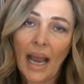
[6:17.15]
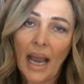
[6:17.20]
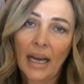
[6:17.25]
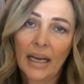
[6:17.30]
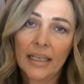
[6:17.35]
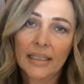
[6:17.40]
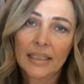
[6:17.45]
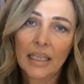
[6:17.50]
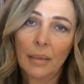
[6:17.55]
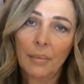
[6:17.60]

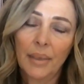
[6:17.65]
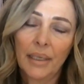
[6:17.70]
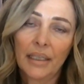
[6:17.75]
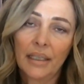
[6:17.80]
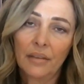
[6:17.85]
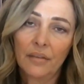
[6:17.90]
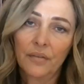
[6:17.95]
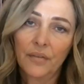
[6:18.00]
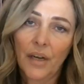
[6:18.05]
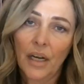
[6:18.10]
academic
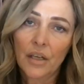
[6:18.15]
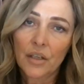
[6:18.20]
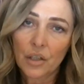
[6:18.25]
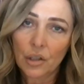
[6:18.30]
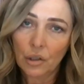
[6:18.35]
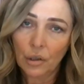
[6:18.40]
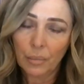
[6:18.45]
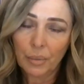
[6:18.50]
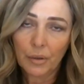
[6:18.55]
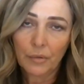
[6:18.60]
and
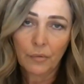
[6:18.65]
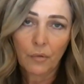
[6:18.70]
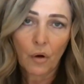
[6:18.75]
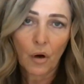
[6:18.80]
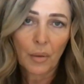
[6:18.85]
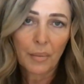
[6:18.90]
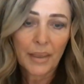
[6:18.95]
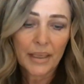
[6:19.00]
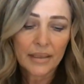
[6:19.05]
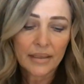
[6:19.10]
functional
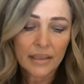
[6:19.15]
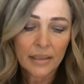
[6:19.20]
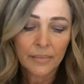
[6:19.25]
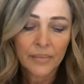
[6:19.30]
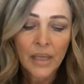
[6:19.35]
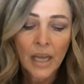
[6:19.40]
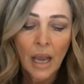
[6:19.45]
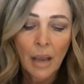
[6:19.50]
performance.